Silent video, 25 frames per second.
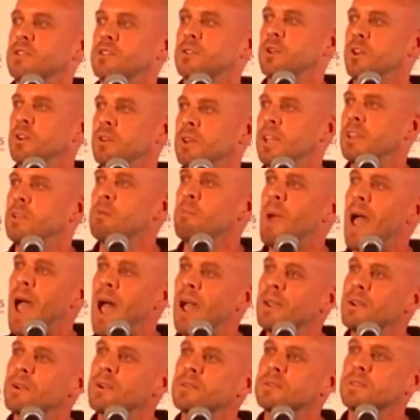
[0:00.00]
So you need to
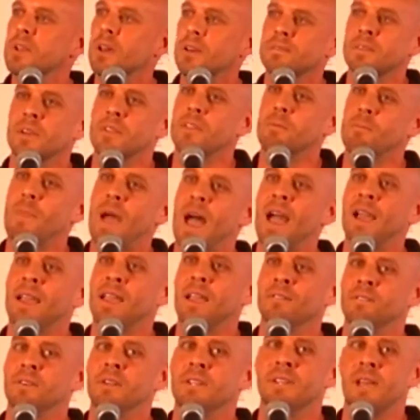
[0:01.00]
pat yourselves on the back
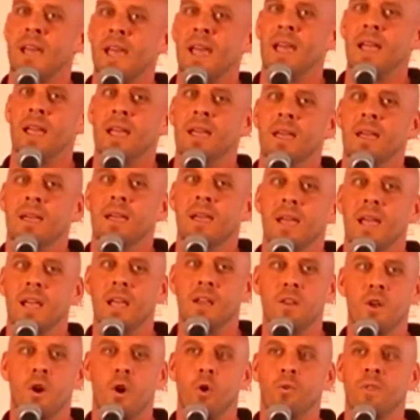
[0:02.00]
every day
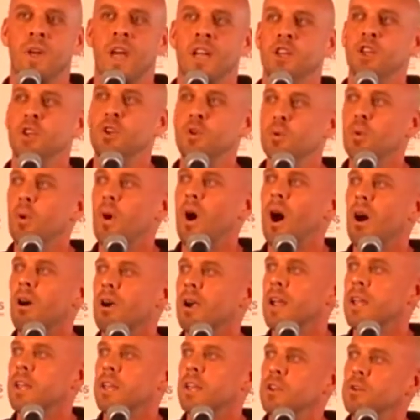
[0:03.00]
and know that you
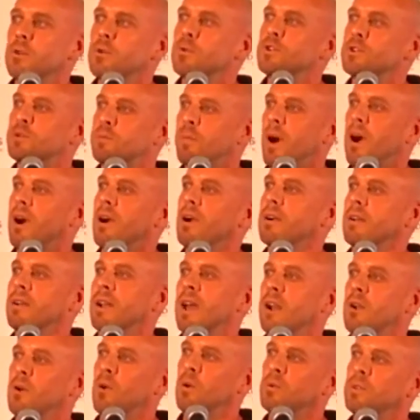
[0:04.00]
are a huge part,
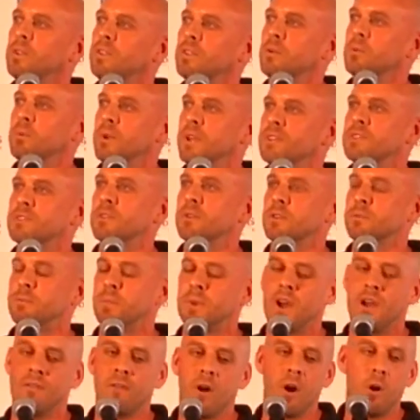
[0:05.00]
not only the research,
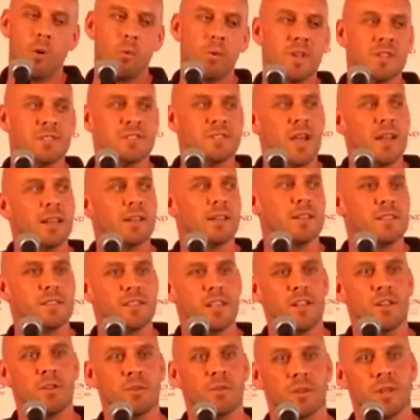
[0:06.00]
but I've always said
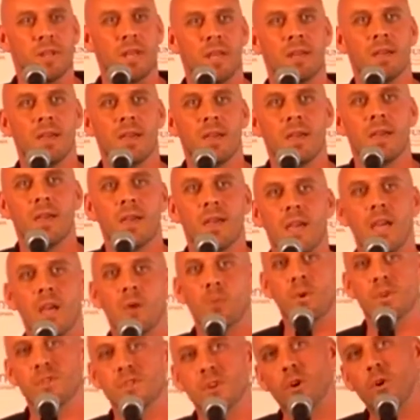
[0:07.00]
continually,
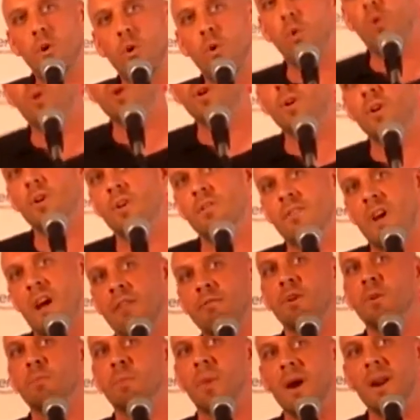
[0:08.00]
it was a quarter of
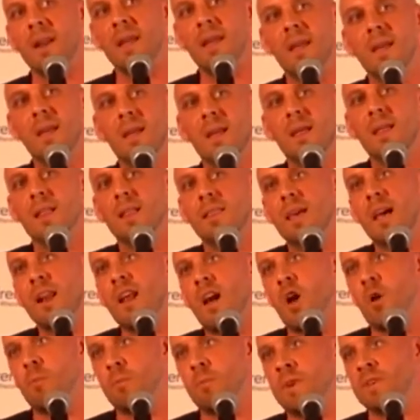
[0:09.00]
everybody that
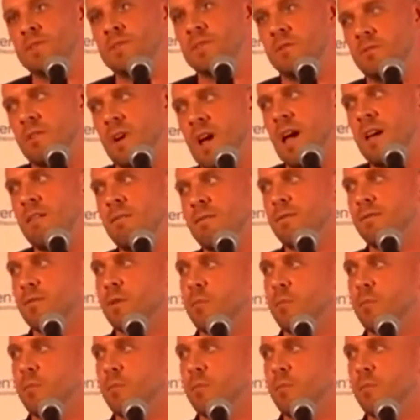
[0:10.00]
helped me survive.